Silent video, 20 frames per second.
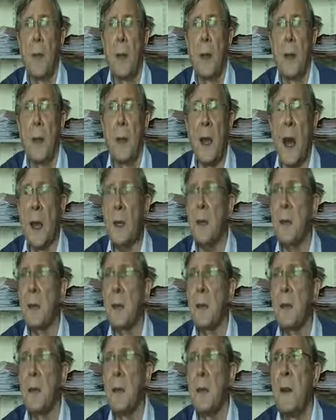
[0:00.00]
The
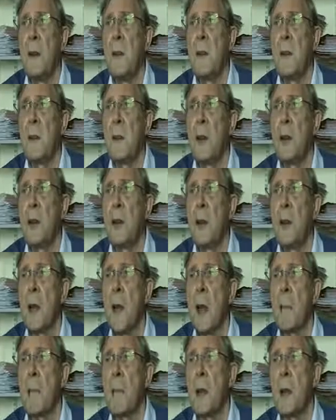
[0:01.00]
essence of an information
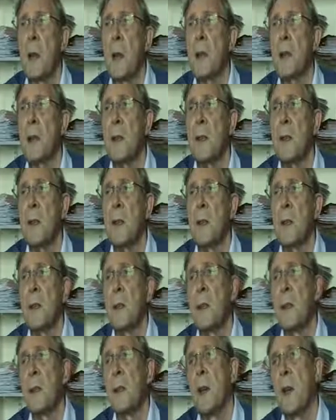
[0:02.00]
gap task is
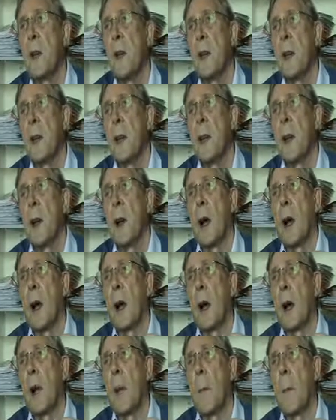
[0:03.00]
that
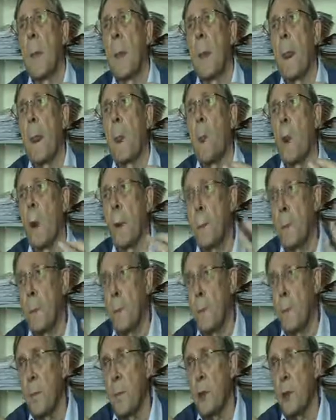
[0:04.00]

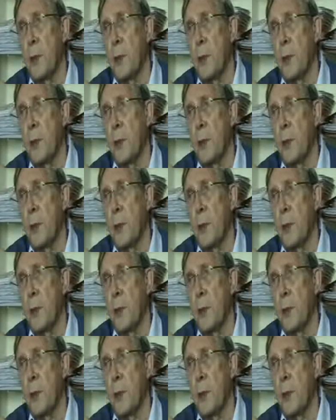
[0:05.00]
one